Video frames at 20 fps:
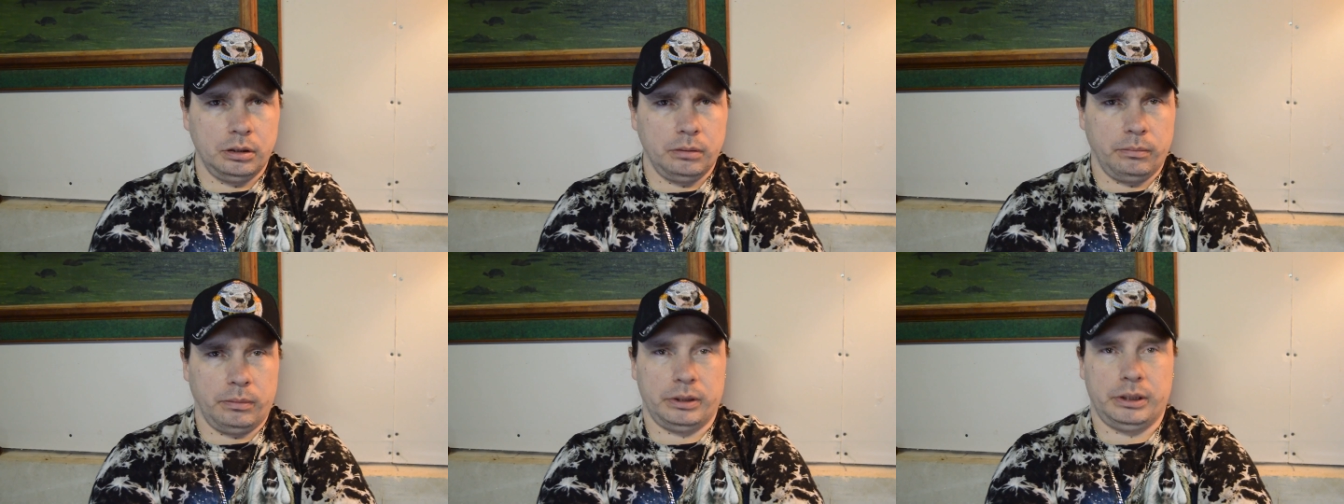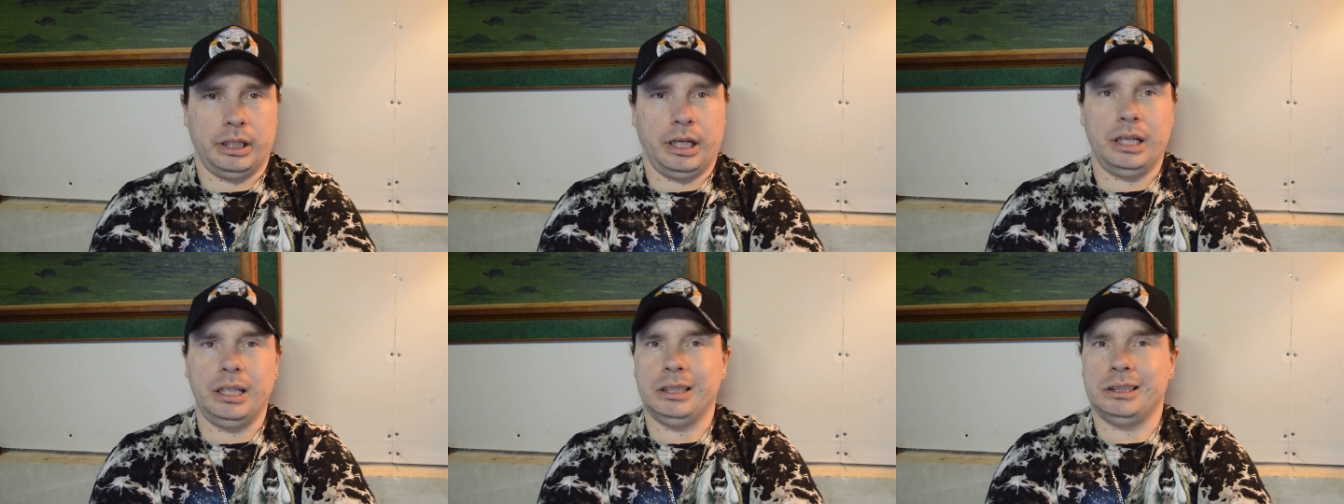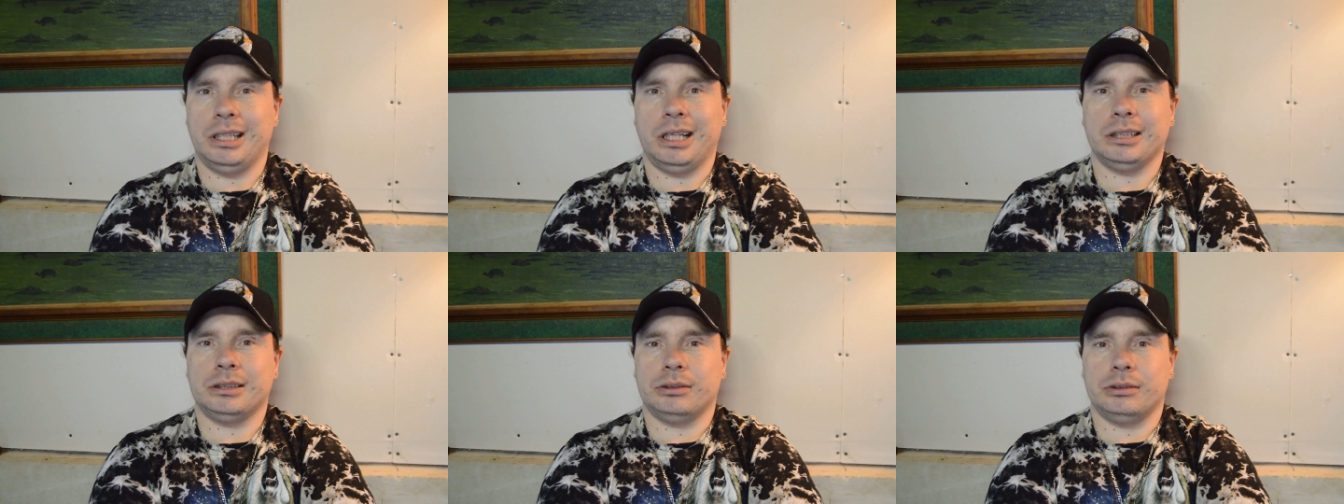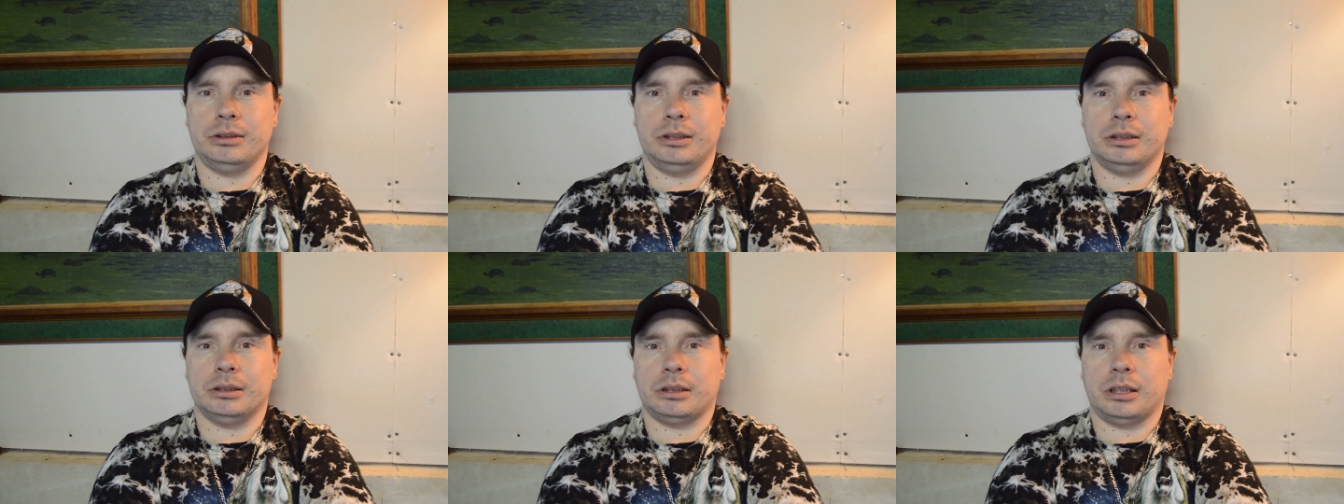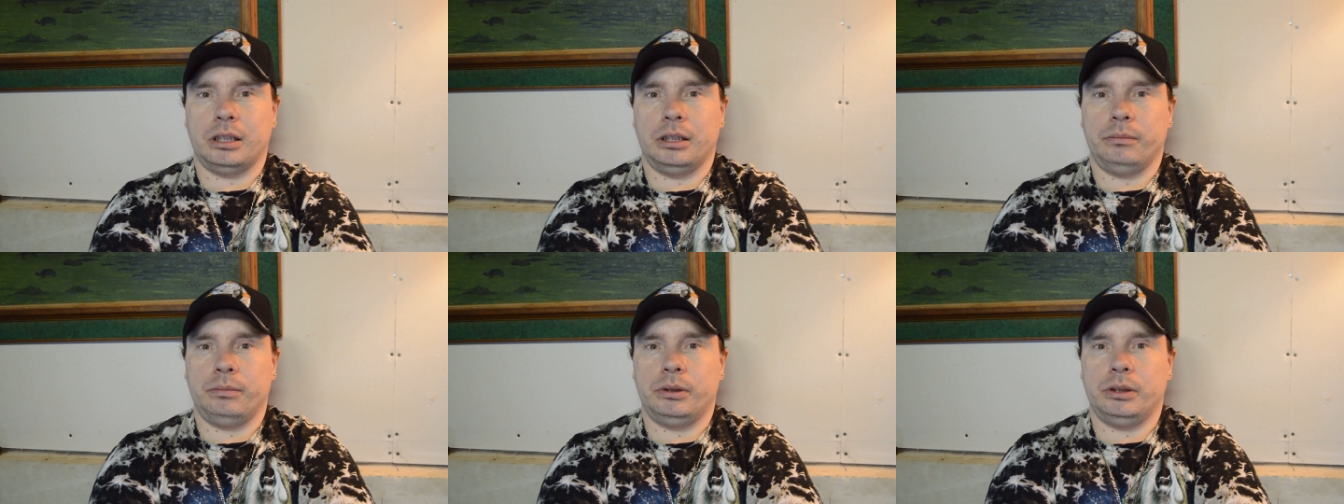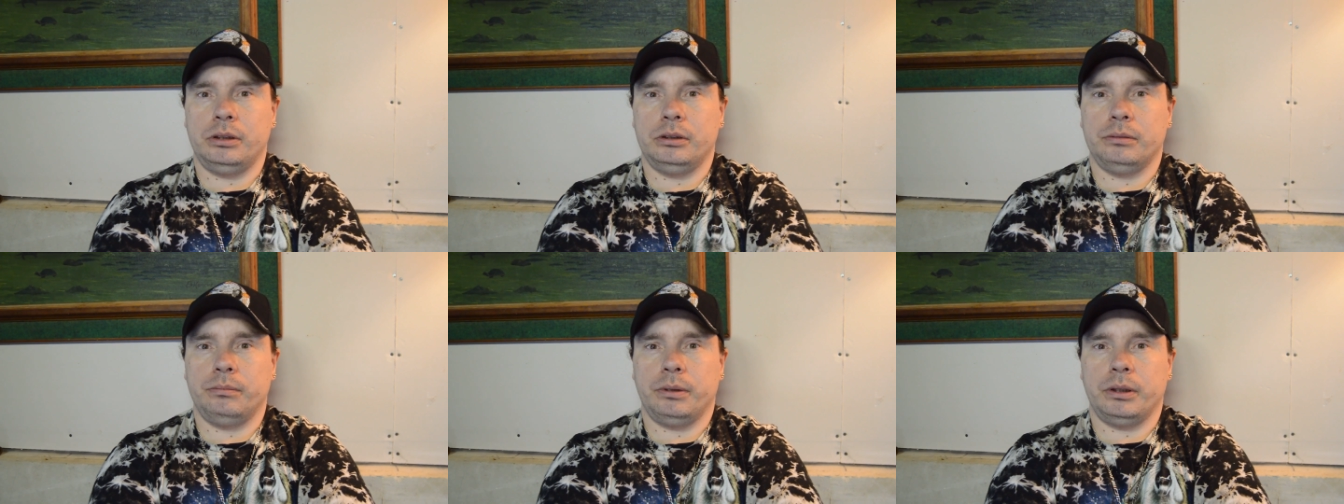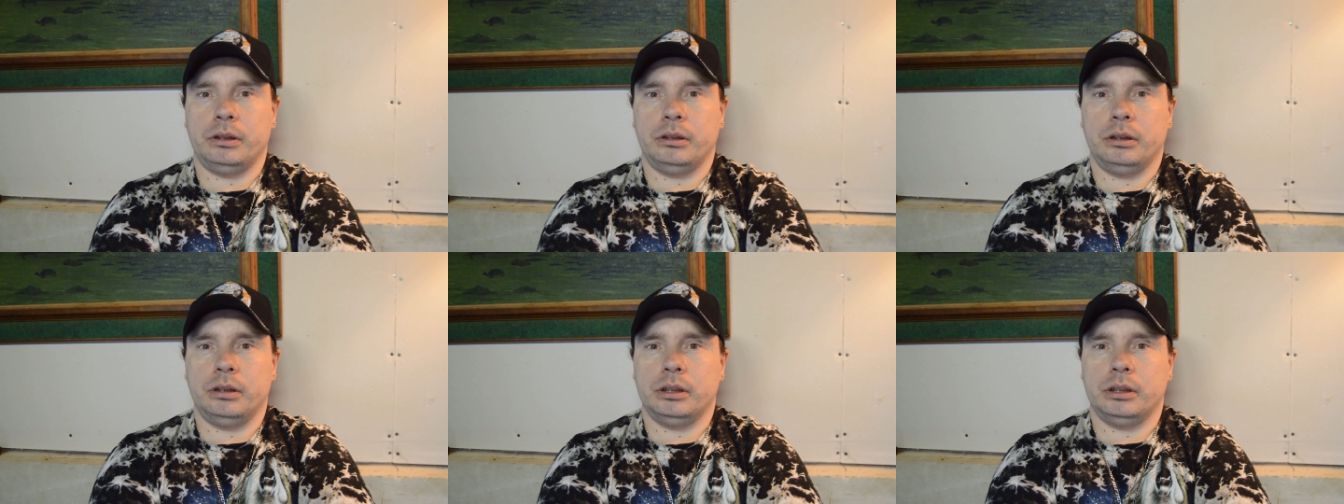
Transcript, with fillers: my dad's actually asleep too. I mean,